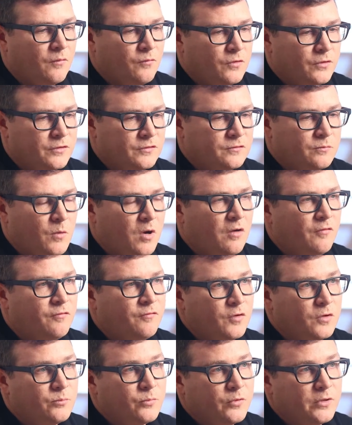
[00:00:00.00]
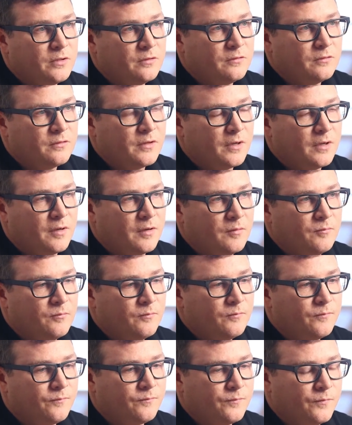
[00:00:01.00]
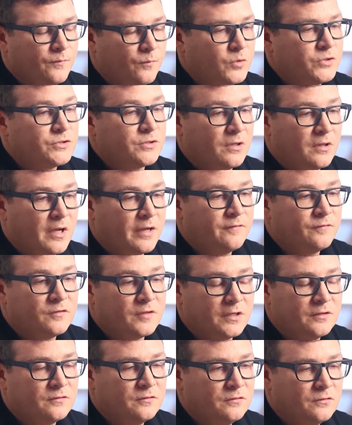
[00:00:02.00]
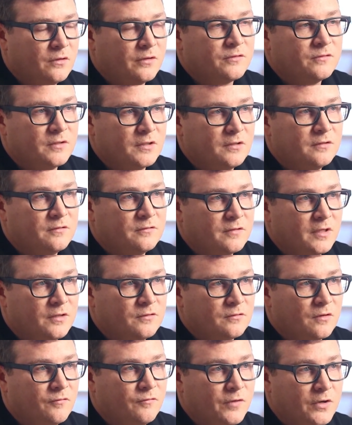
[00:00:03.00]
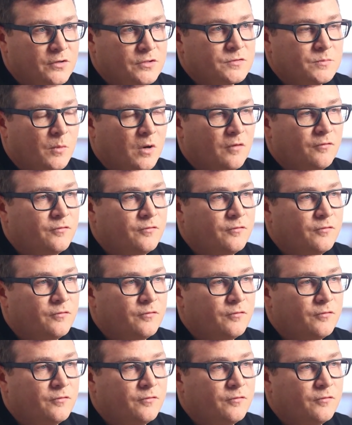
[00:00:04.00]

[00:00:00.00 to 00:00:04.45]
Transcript: really small footprint, which a lot of sites in New York City these days are very small